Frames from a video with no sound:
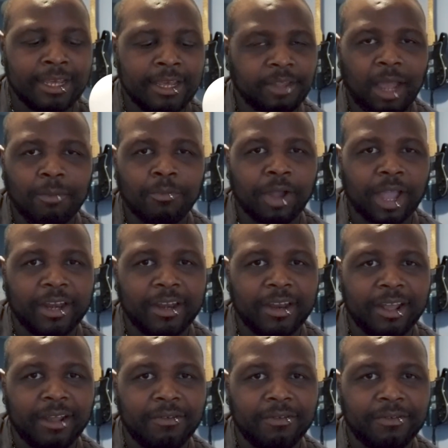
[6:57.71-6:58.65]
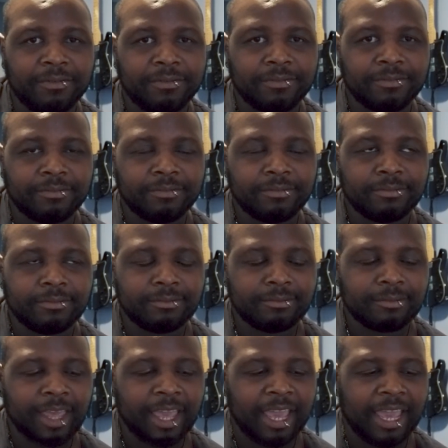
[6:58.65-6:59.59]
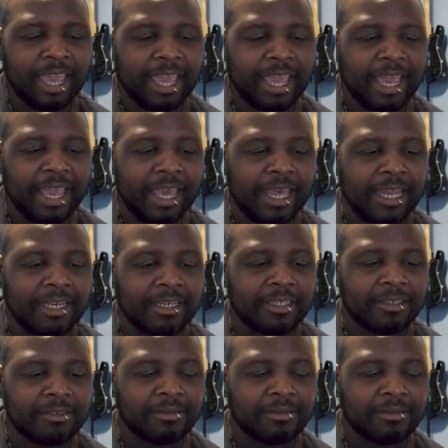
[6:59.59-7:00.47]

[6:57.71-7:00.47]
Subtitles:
Not bright enough. And